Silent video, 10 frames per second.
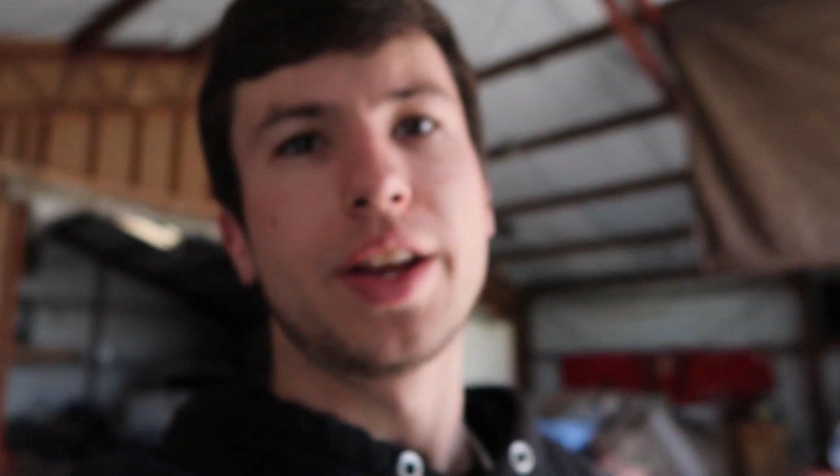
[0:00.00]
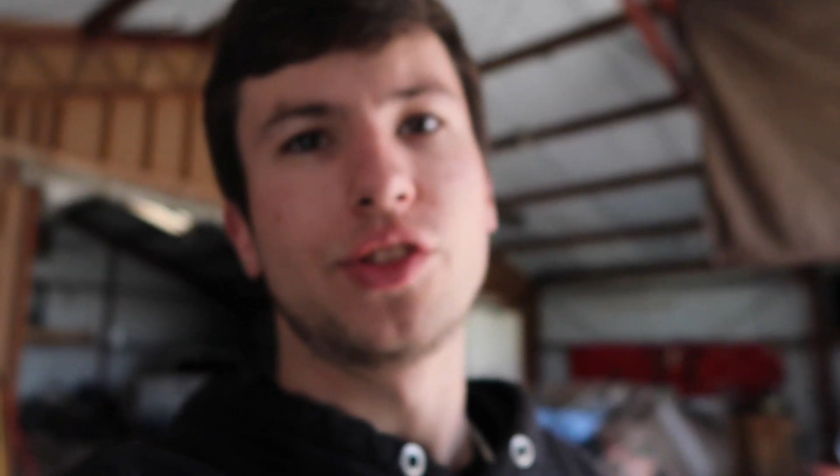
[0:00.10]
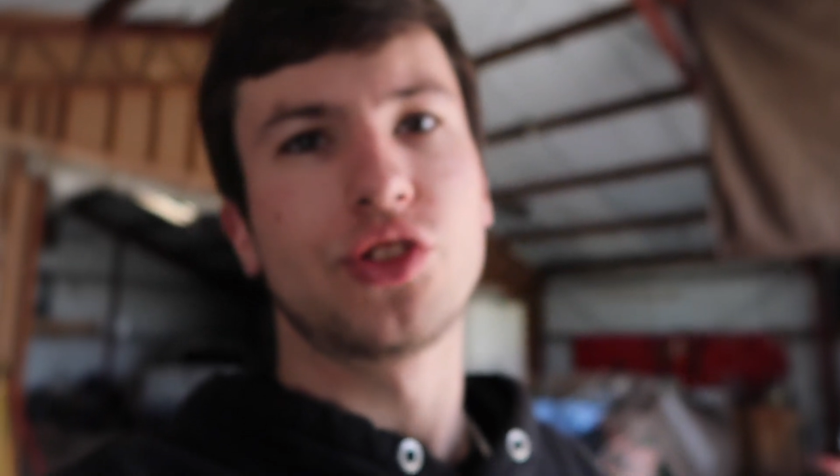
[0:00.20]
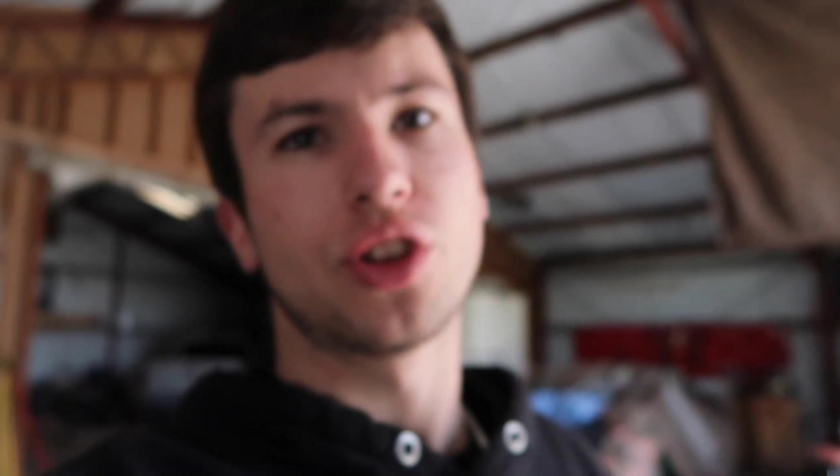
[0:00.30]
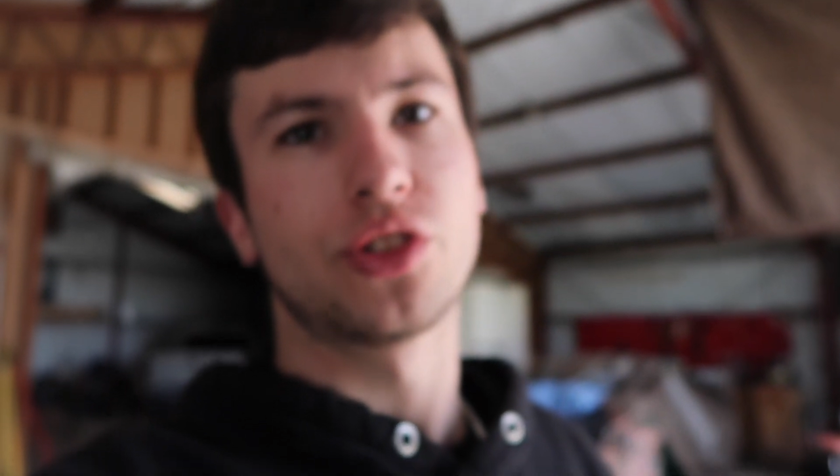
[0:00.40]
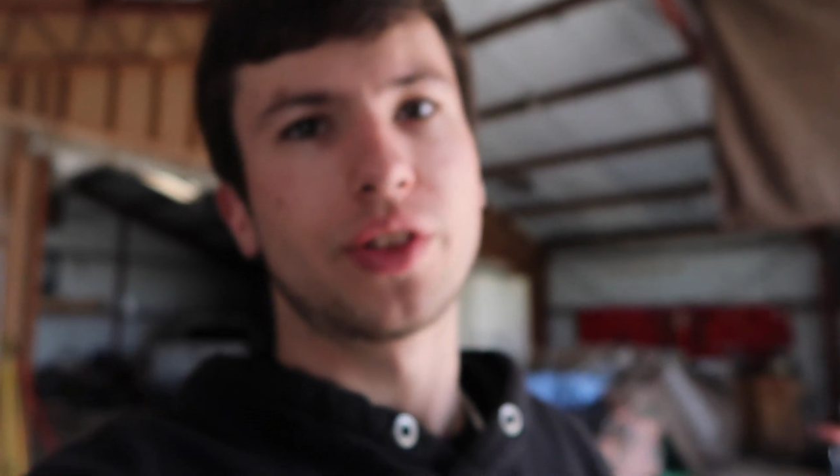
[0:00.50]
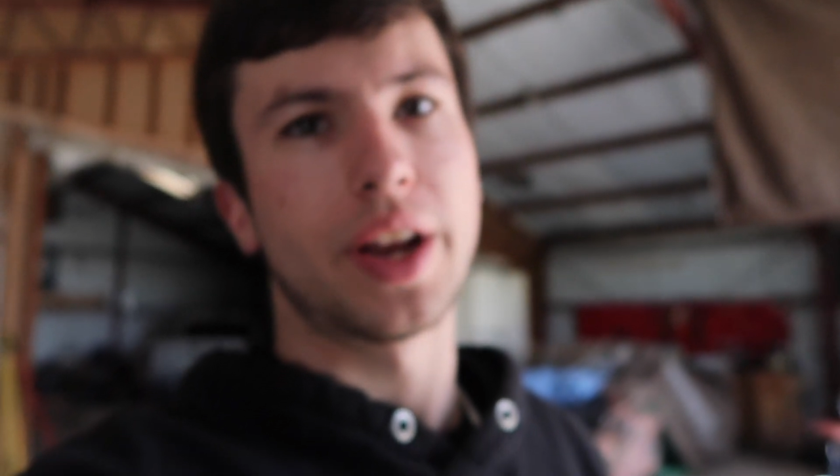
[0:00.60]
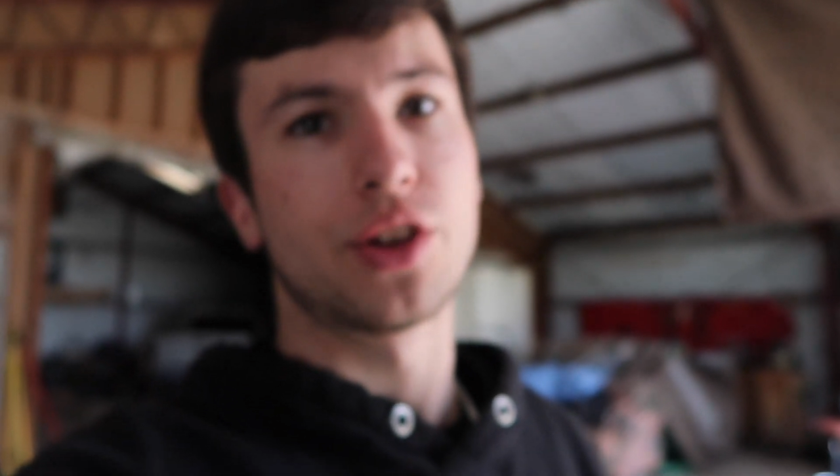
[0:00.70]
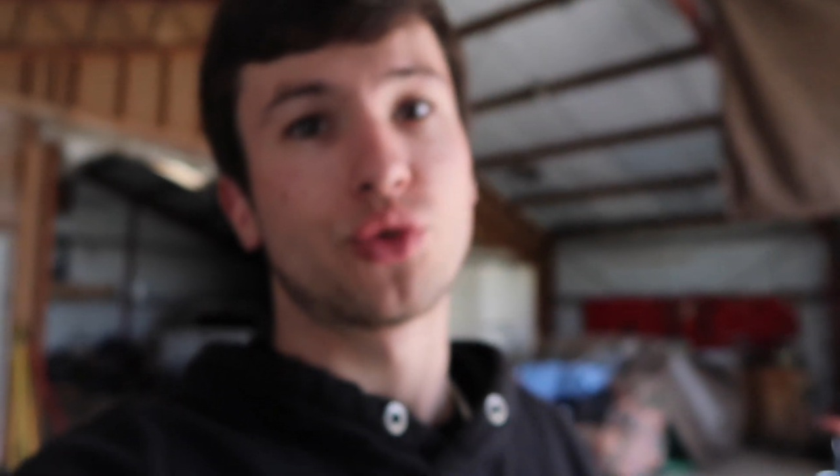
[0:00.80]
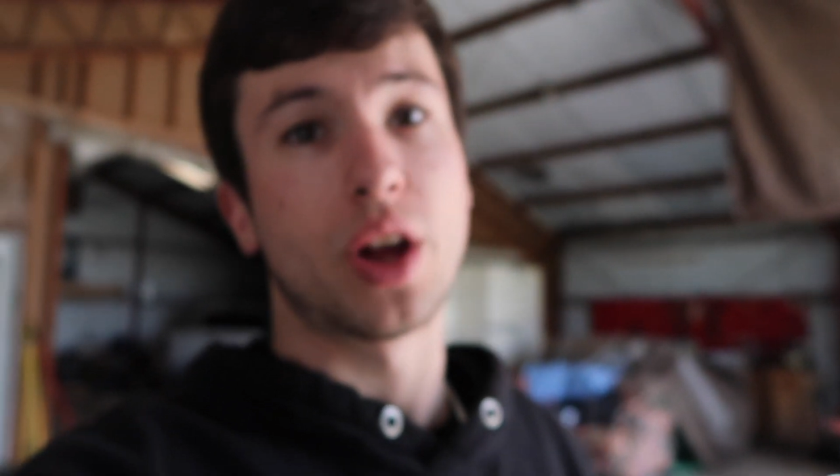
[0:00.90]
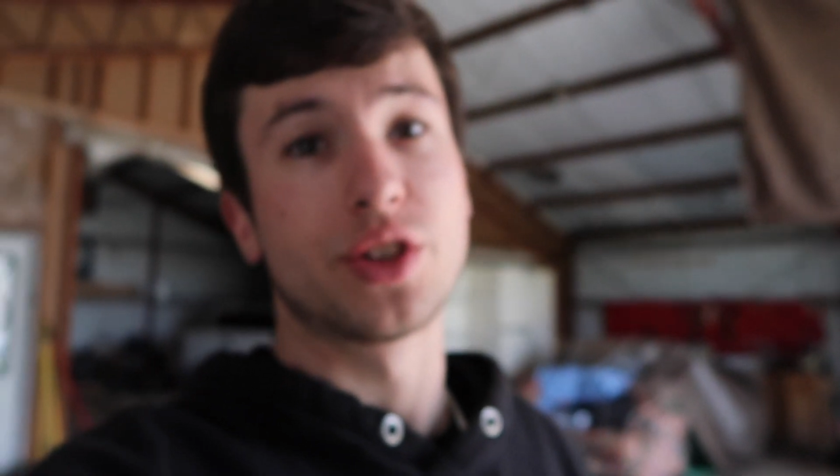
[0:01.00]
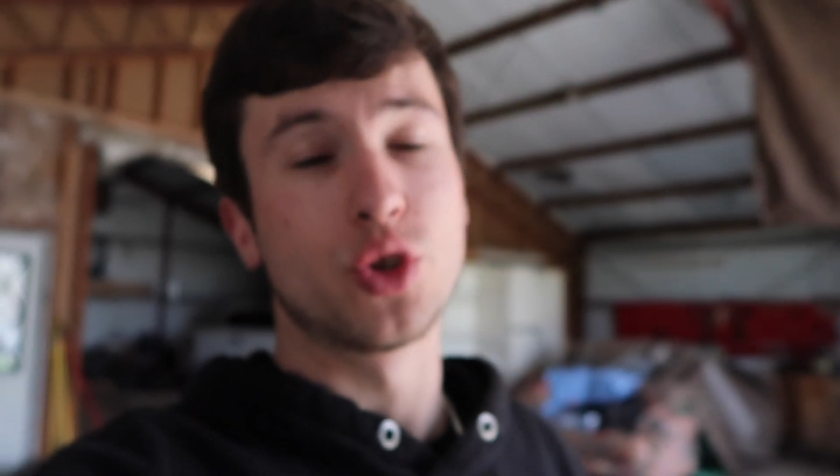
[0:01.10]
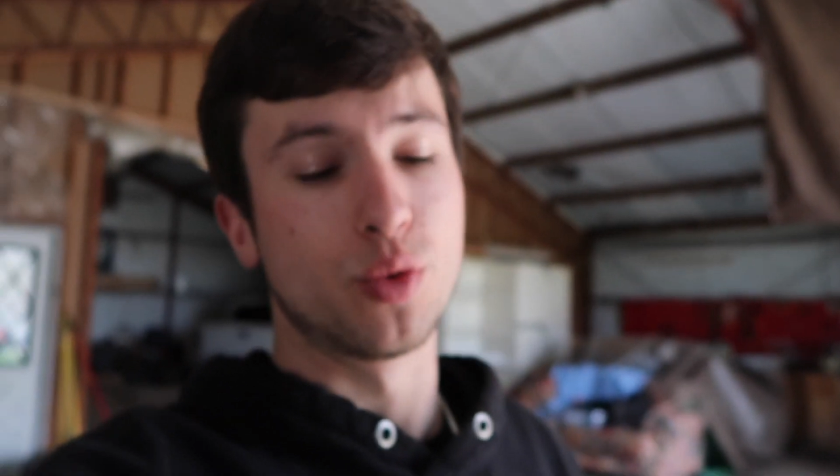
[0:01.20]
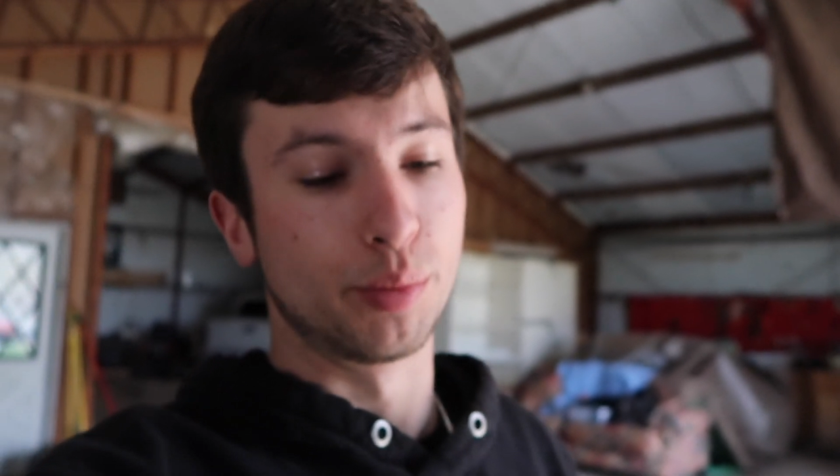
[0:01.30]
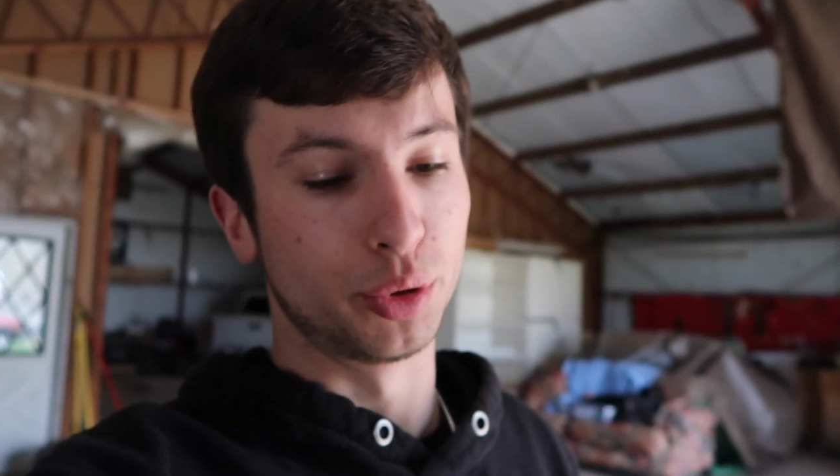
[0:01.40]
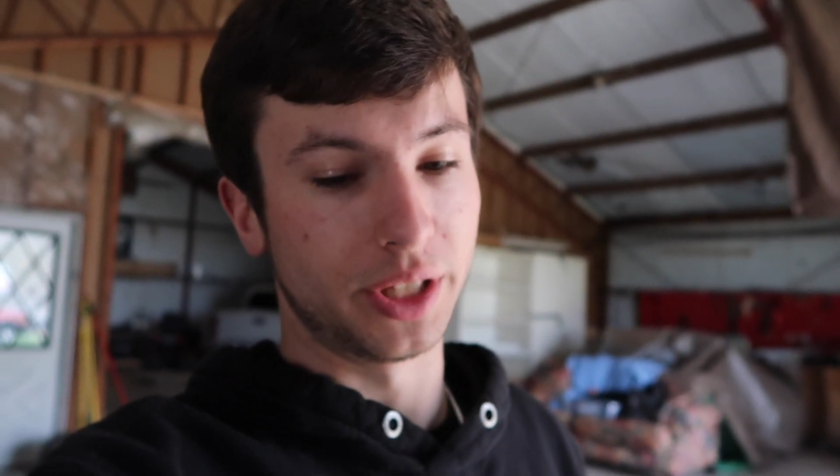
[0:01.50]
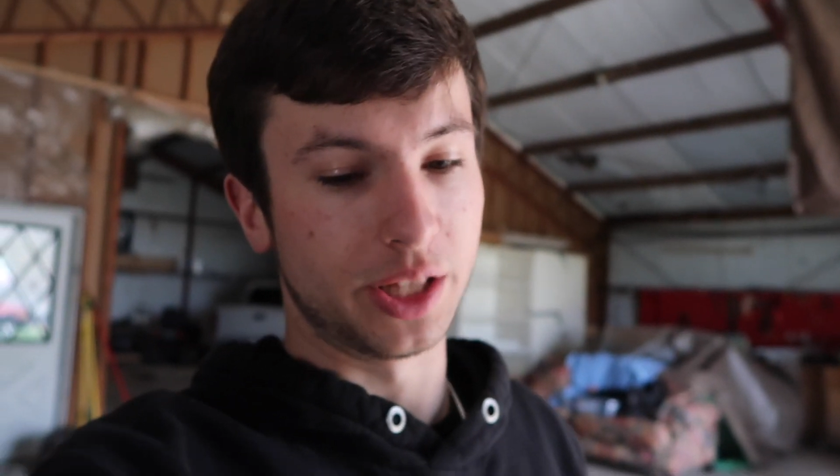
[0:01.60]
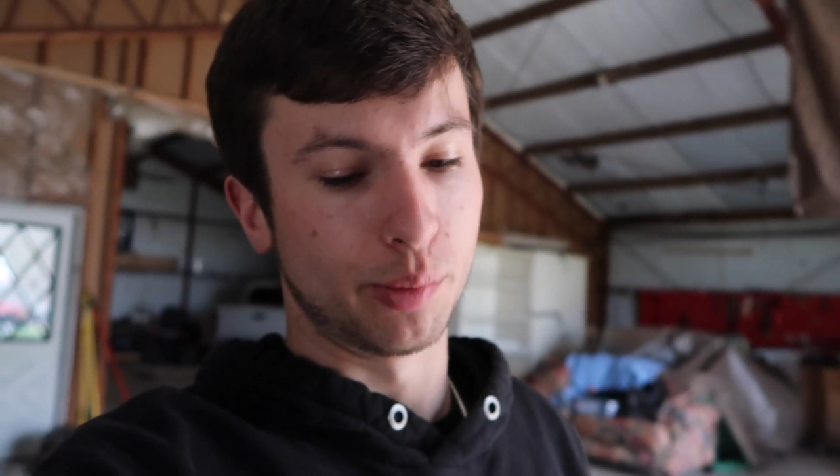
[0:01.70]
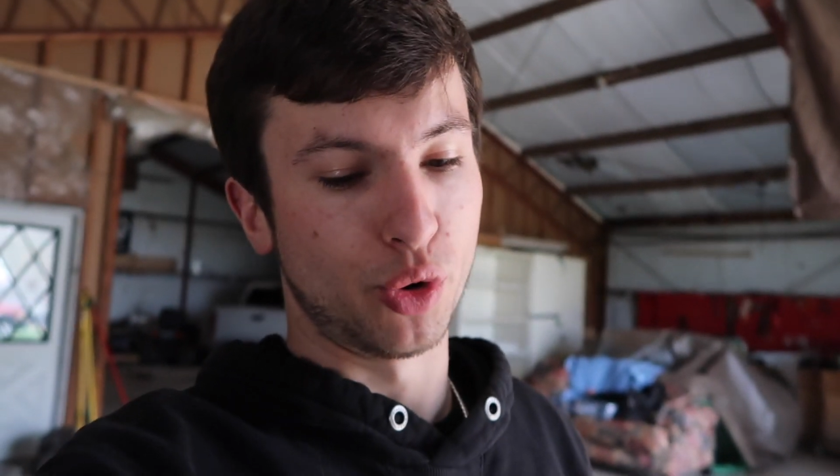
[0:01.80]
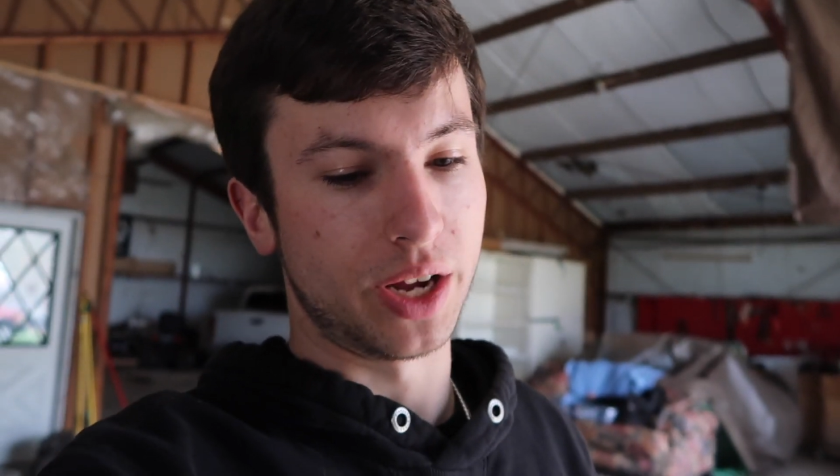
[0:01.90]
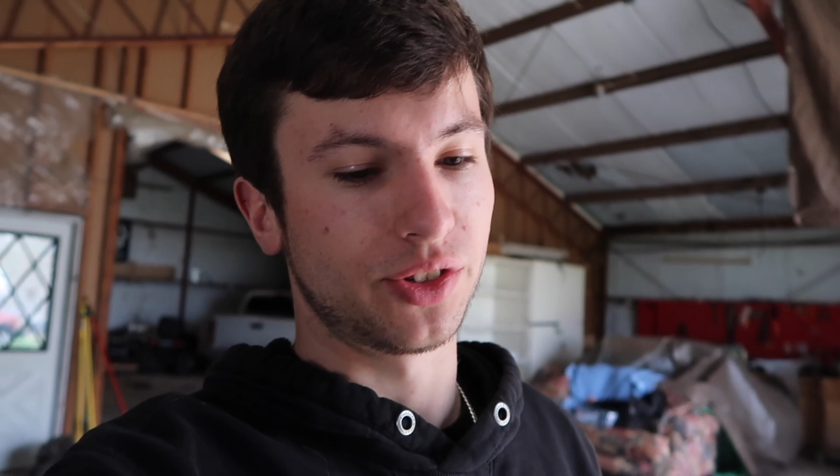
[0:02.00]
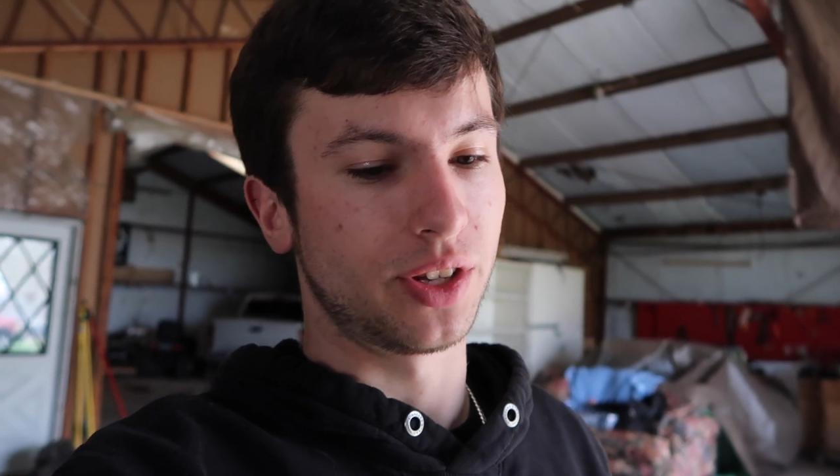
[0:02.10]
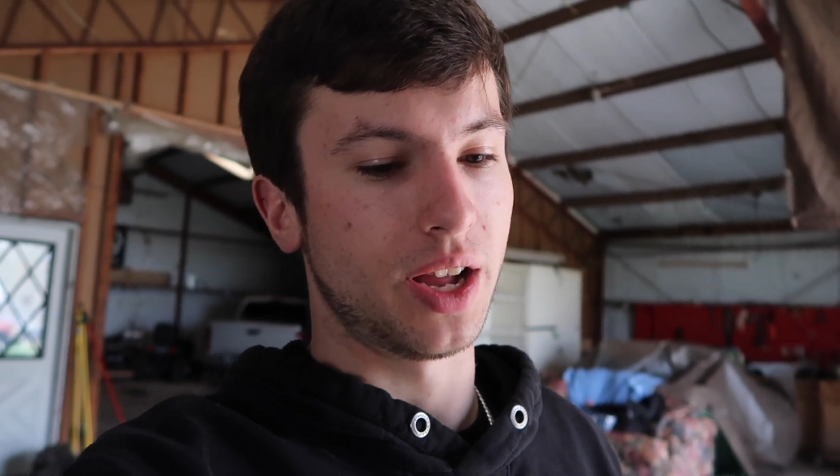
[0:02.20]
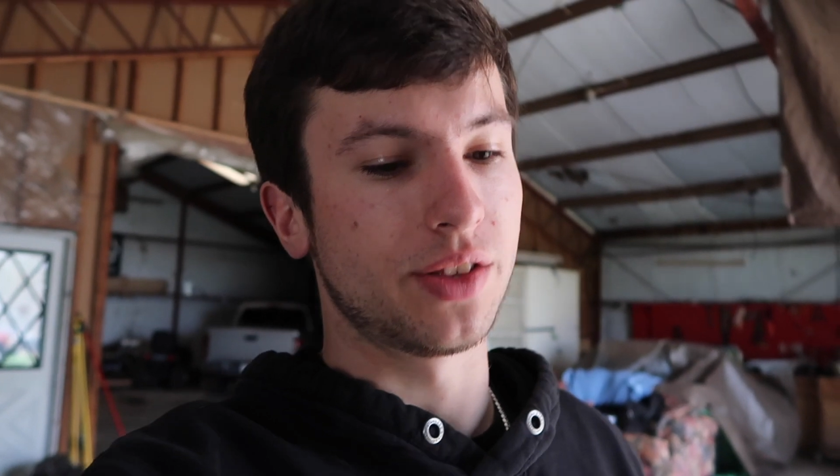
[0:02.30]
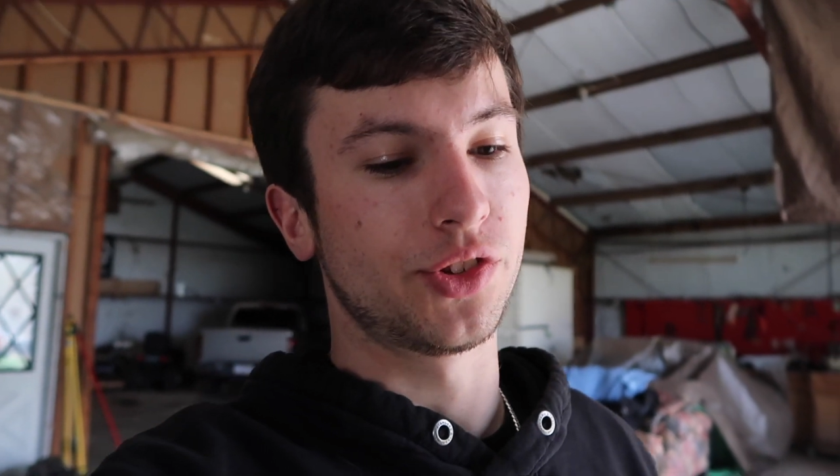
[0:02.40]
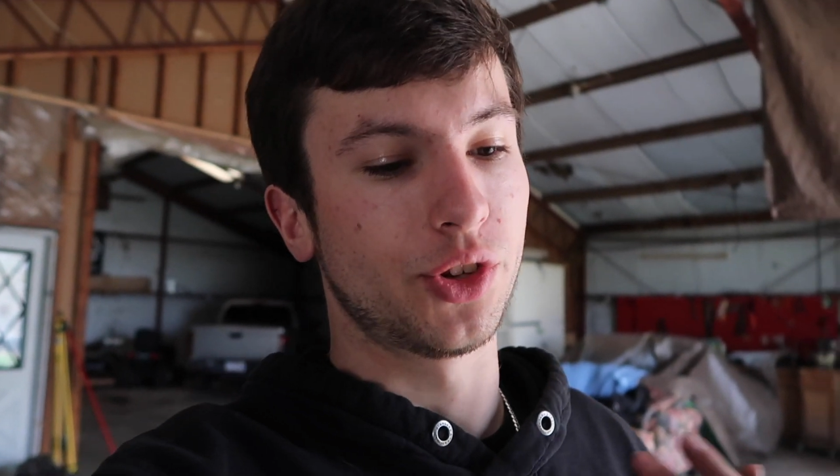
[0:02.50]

and he suggested that I try to bleed the brakes again.